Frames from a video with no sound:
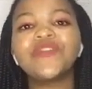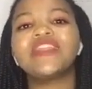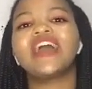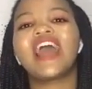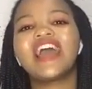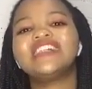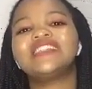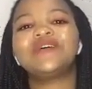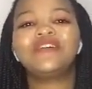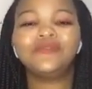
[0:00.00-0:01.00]
the guys
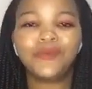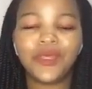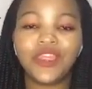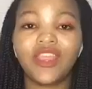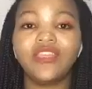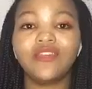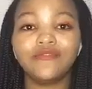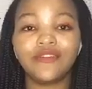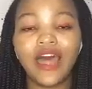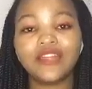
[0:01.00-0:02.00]
I was with in the
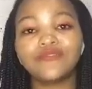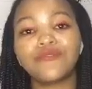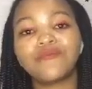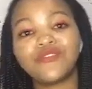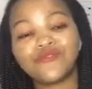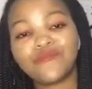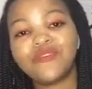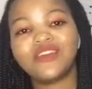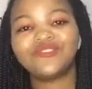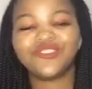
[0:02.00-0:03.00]
flight from
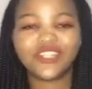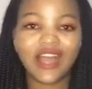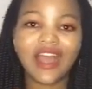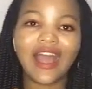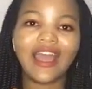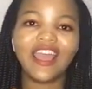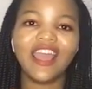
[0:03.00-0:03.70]
Ethiopia to Shanghai,